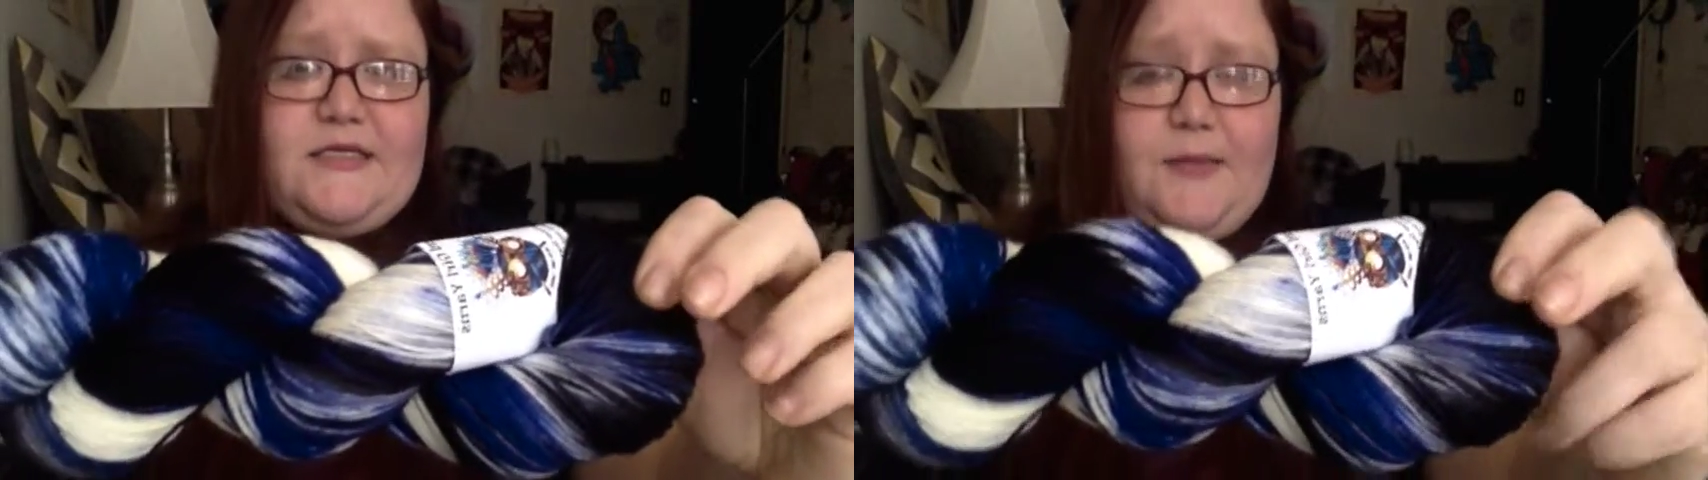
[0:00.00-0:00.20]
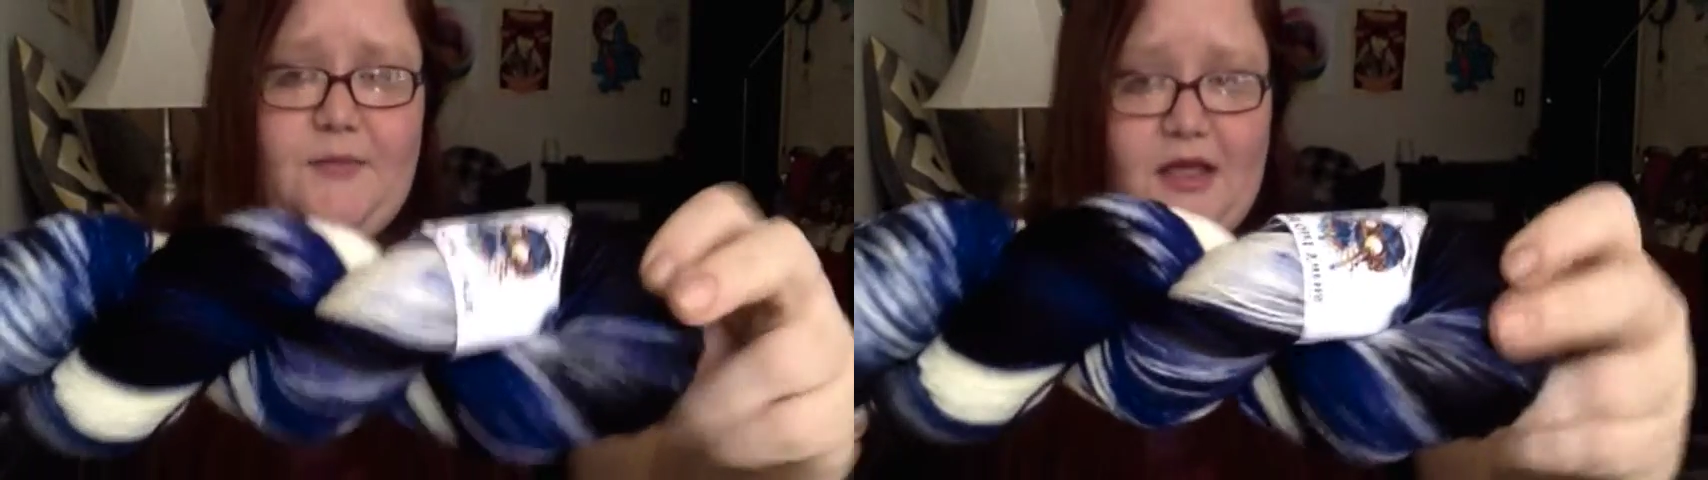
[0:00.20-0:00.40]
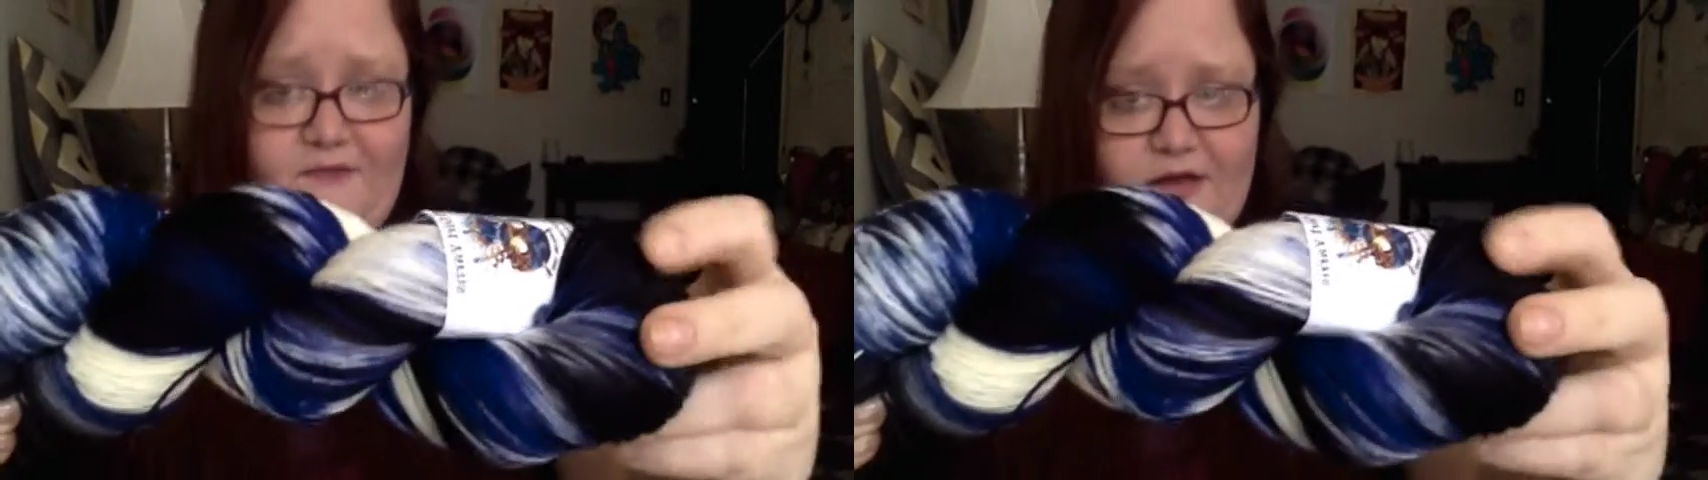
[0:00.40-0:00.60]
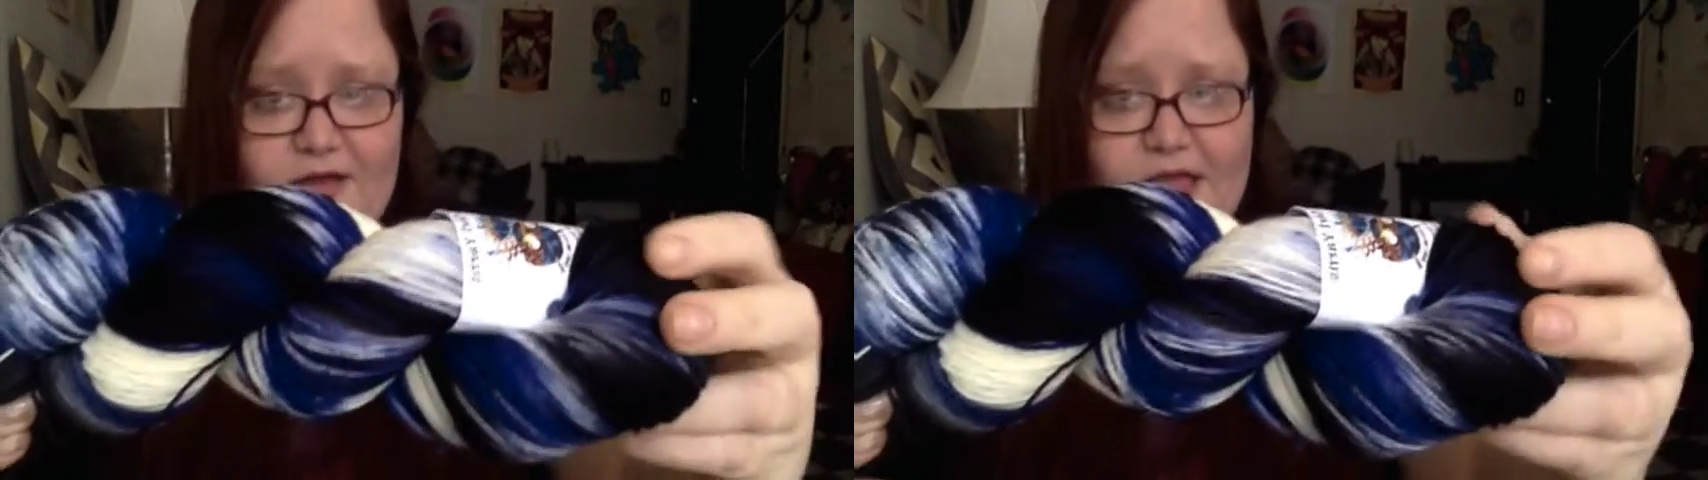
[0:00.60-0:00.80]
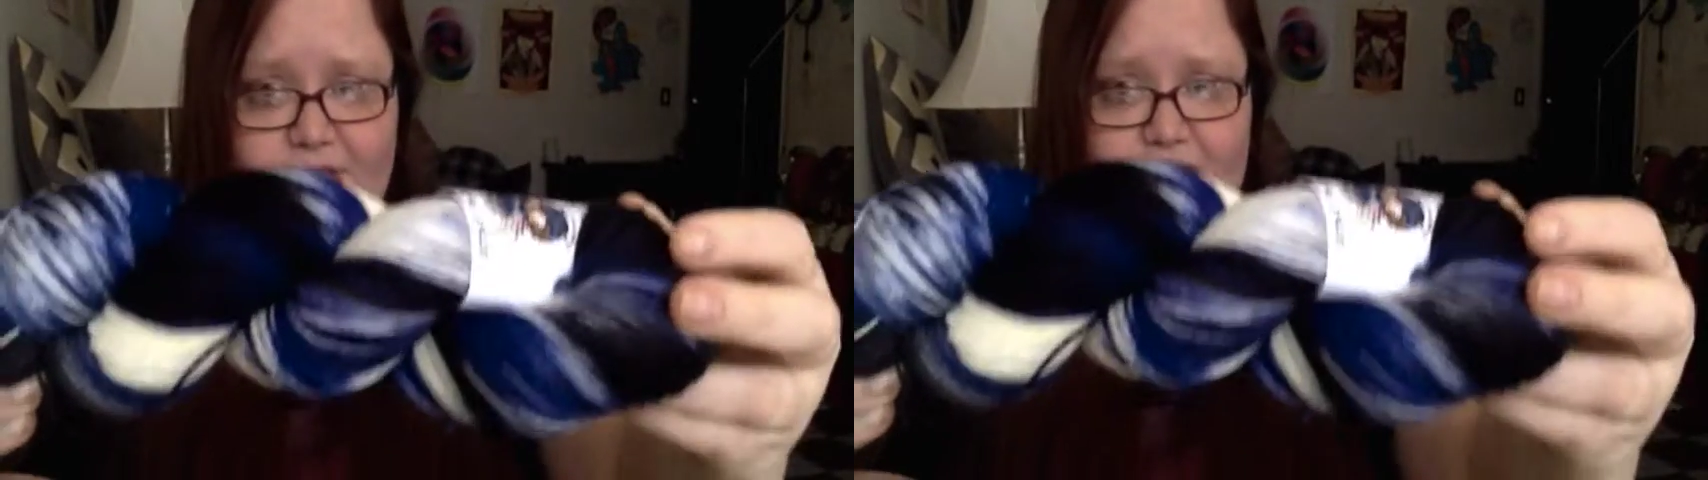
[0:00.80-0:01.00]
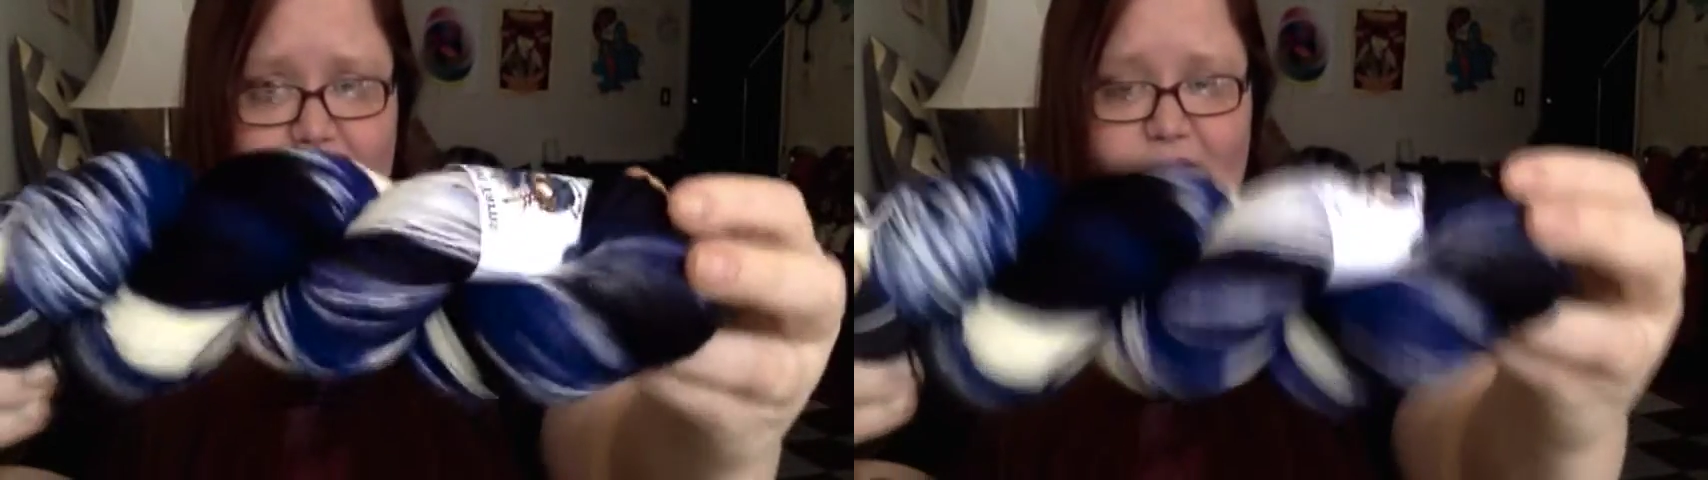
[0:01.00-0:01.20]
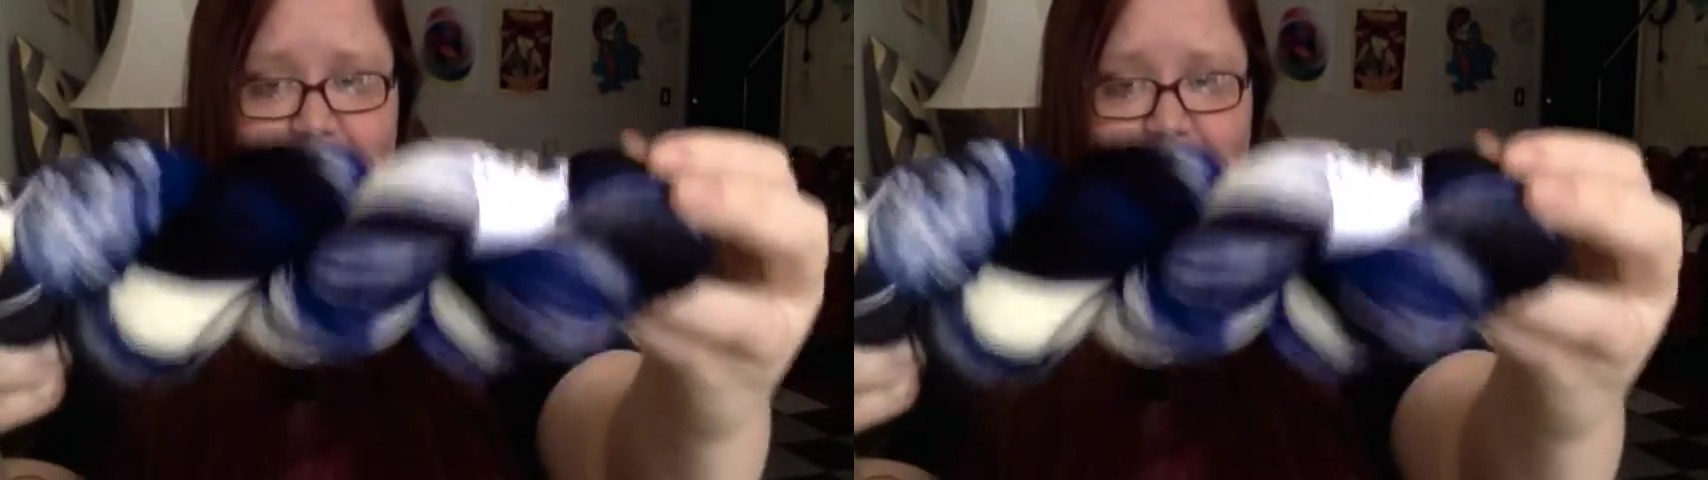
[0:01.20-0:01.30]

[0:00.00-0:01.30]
something I fell in love with the